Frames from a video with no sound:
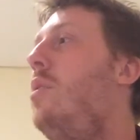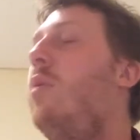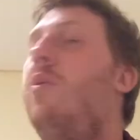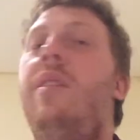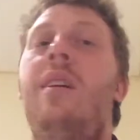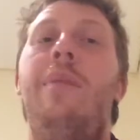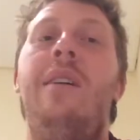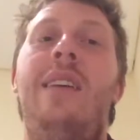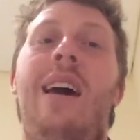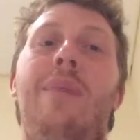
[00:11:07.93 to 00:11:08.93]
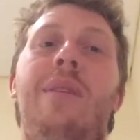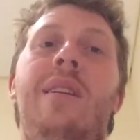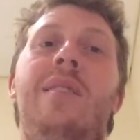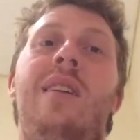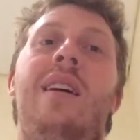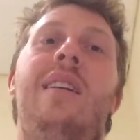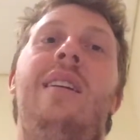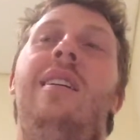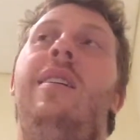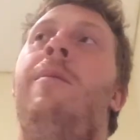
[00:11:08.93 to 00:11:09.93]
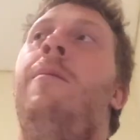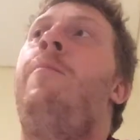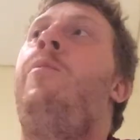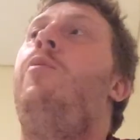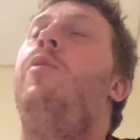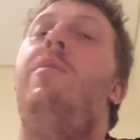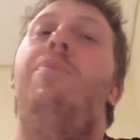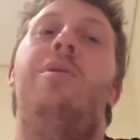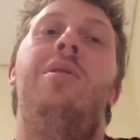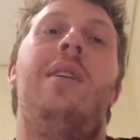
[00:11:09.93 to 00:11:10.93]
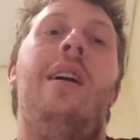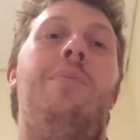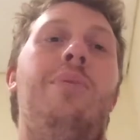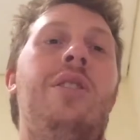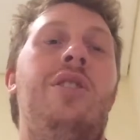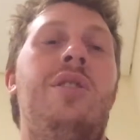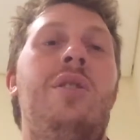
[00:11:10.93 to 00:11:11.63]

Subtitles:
Now the one thing about Tabin is that he really burned a lot of bridges.